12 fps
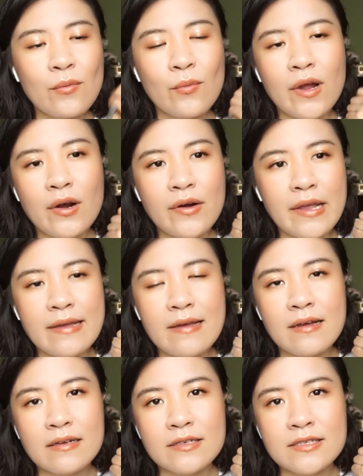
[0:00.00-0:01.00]
wearing
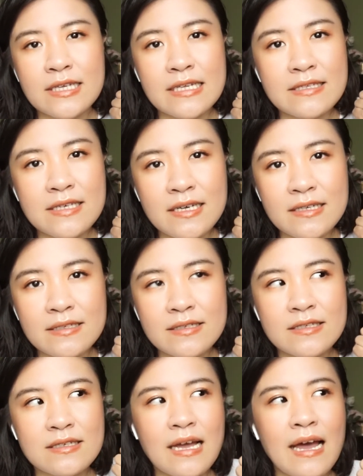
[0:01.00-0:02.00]
a skin
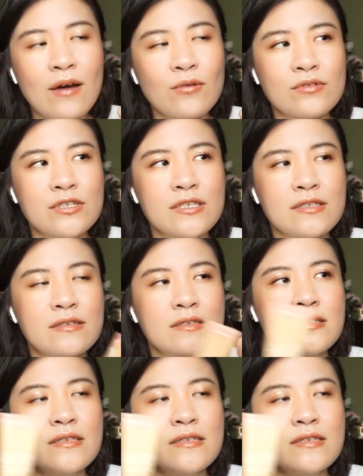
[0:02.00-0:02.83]
tint, I will just